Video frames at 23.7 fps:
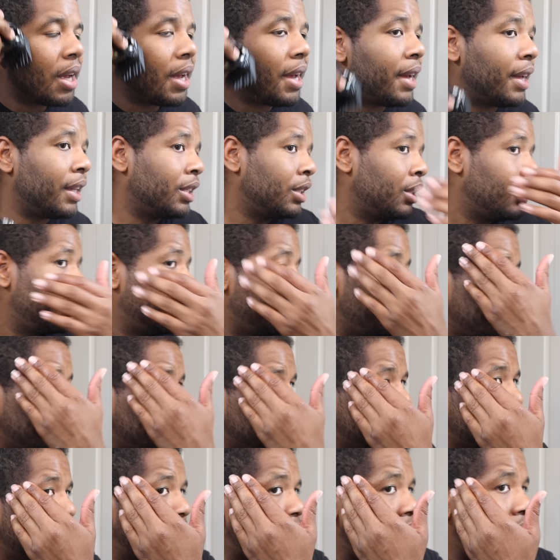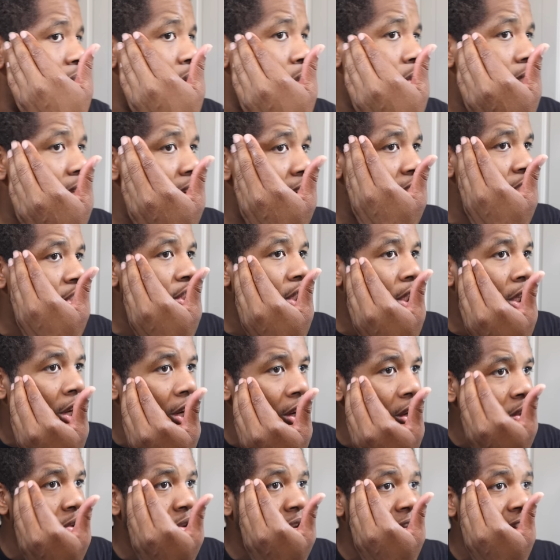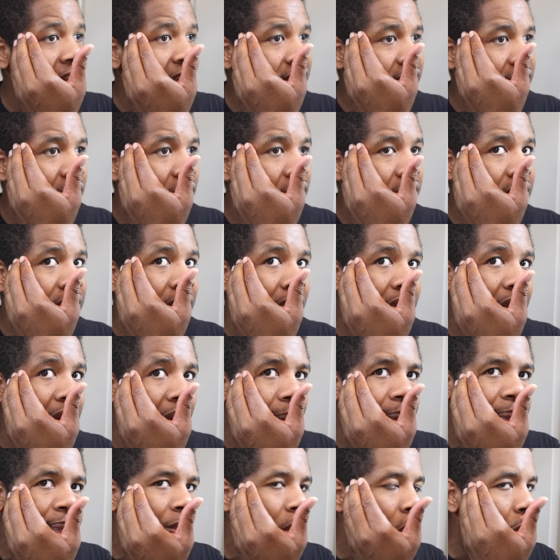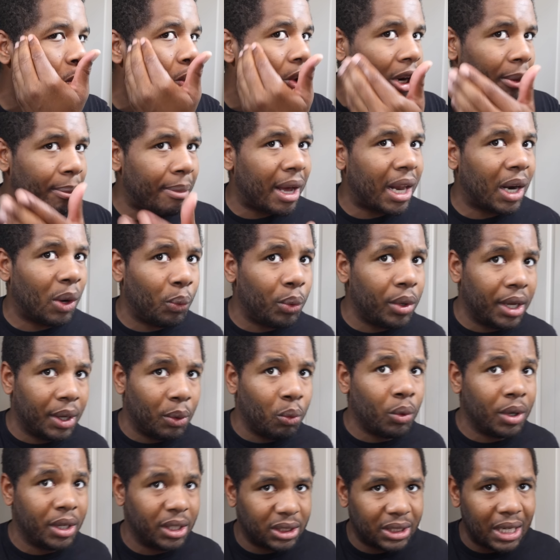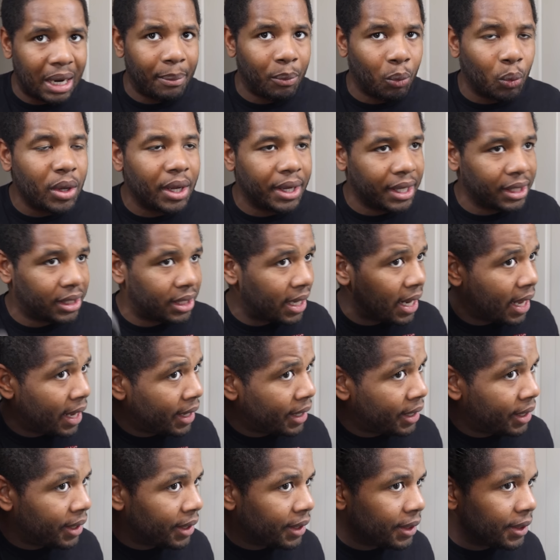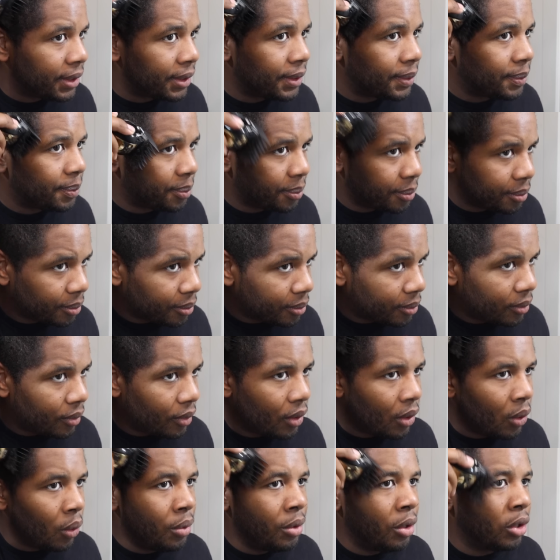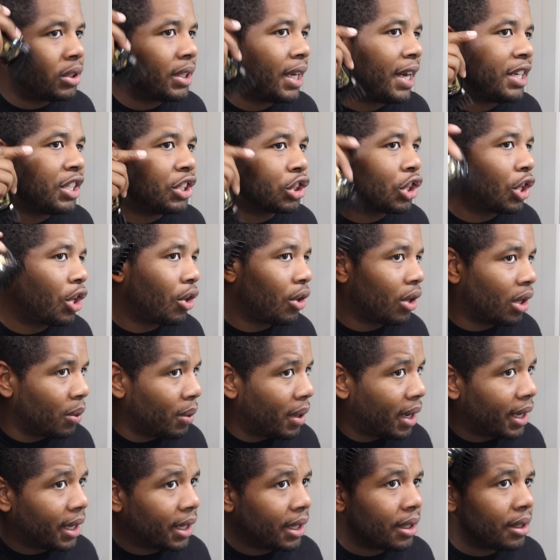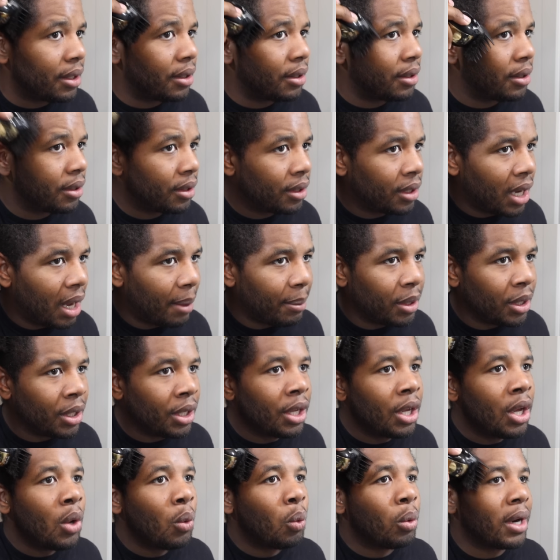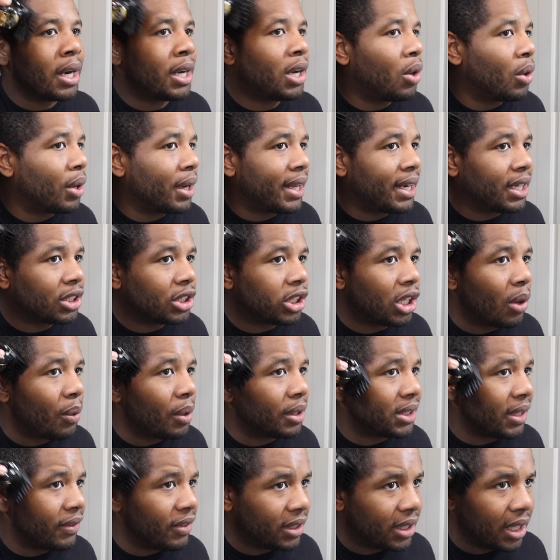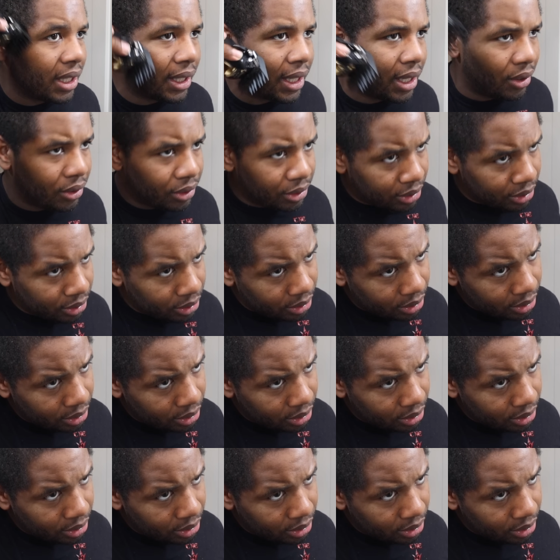And sometimes those edges are curled, so they still stick up. Don't worry about them. When it's time, we'll get to that. When those edges curl away. I mean, when they don't get as low as everything else.